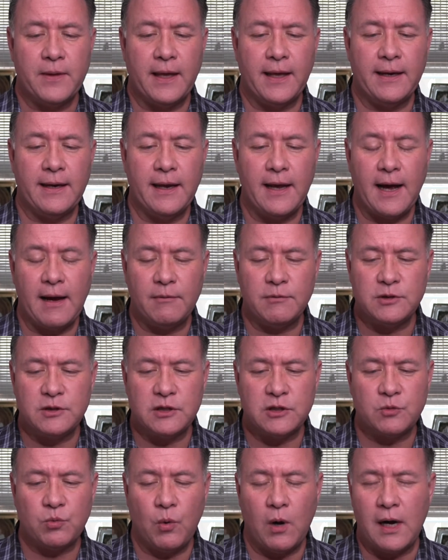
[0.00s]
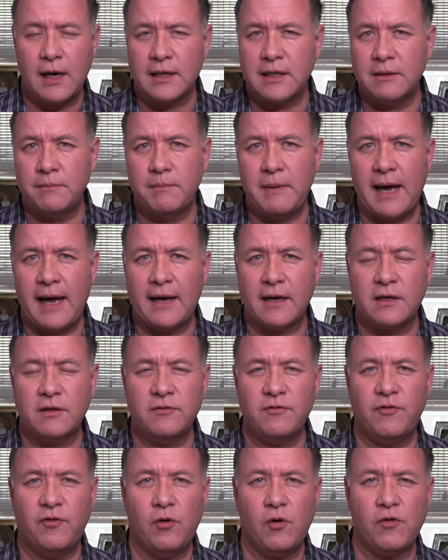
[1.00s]
and I was just walking back
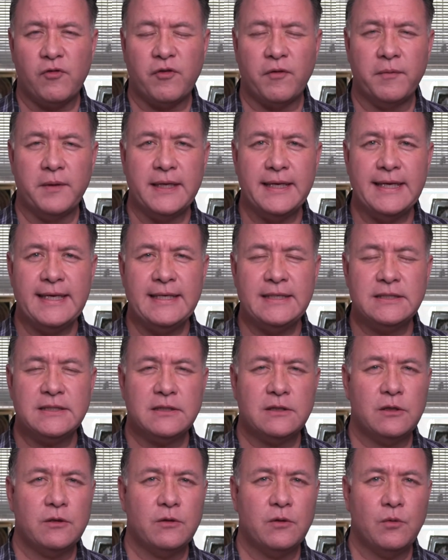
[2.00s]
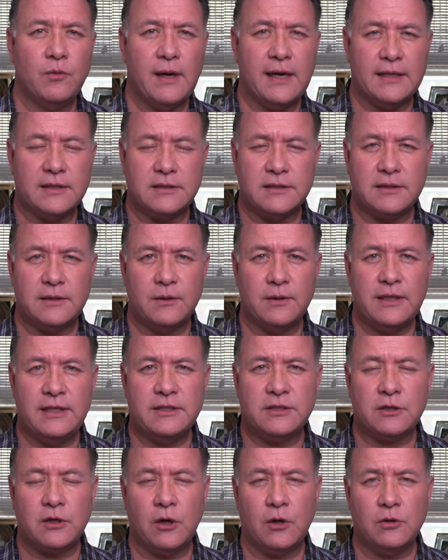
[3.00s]
and forth from the east to the west,
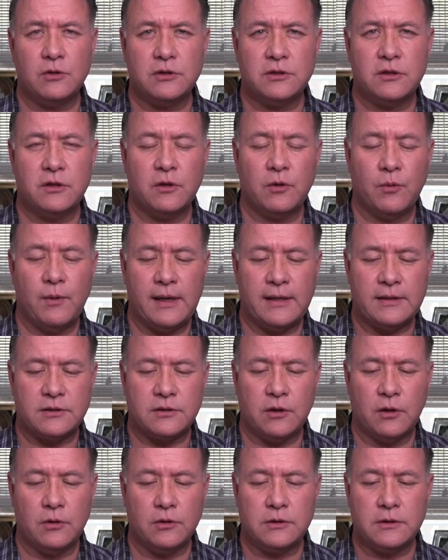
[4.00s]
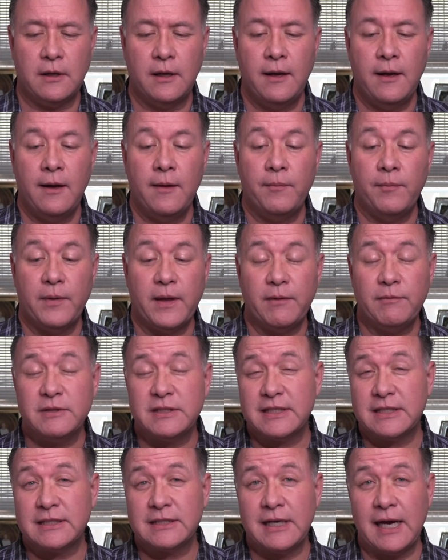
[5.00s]
east coast to the west coast. It
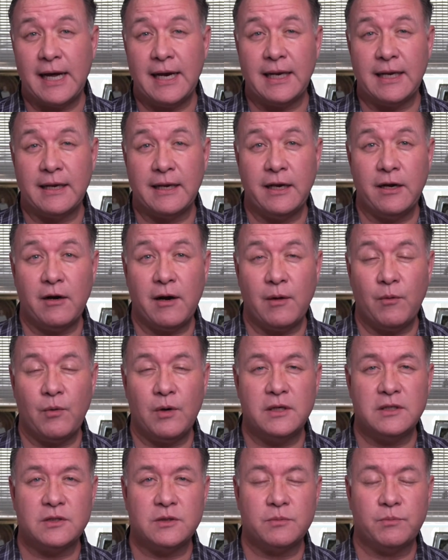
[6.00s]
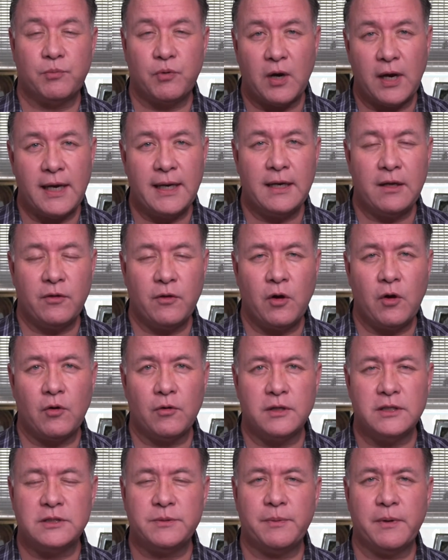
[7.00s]
was exciting. Here I was praying in the
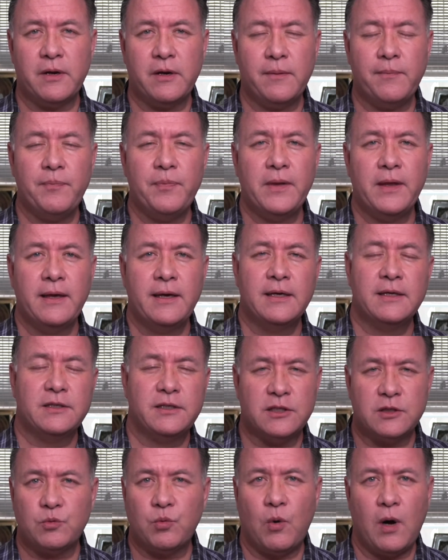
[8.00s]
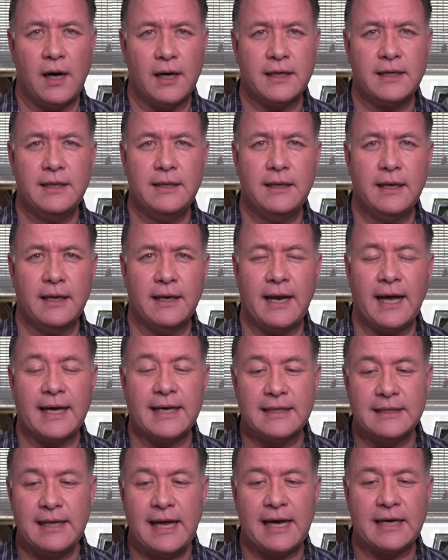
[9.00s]
Holy Spirit, just walking, and I
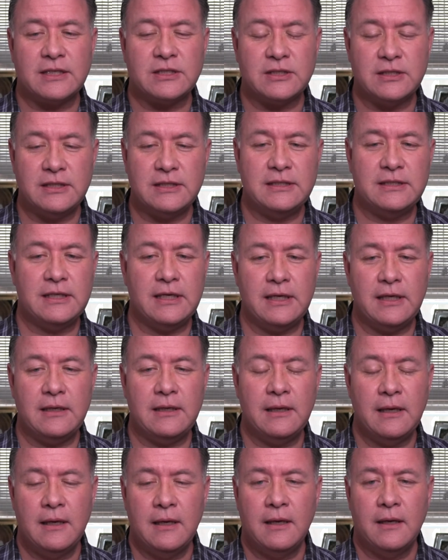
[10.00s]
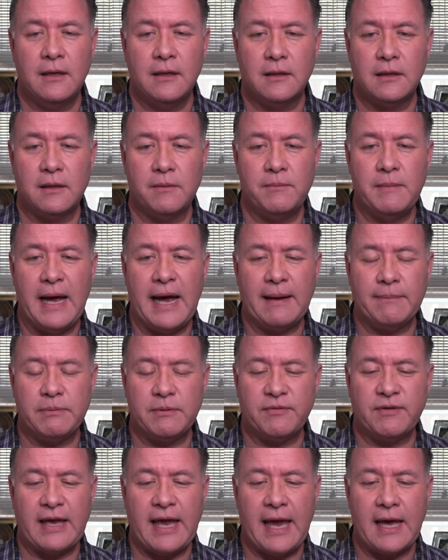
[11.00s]
could actually see the map
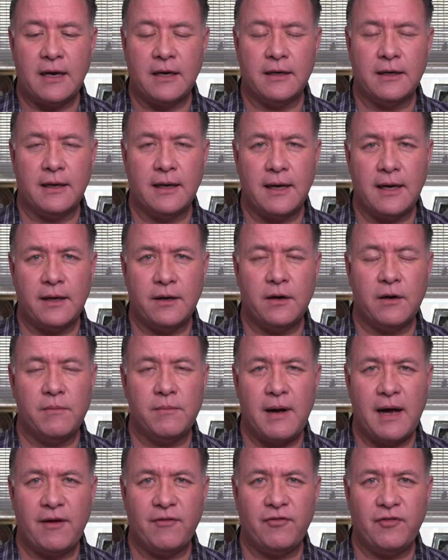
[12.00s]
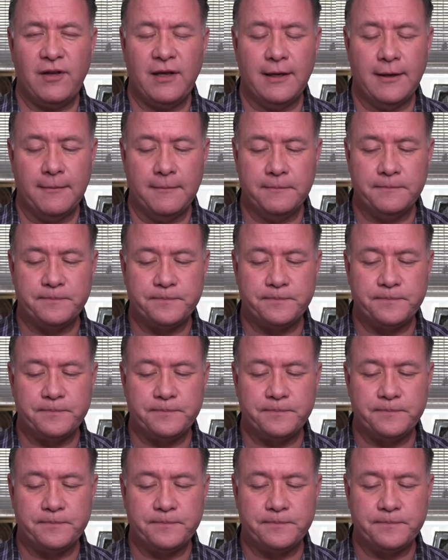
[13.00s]
of Canada under my feet.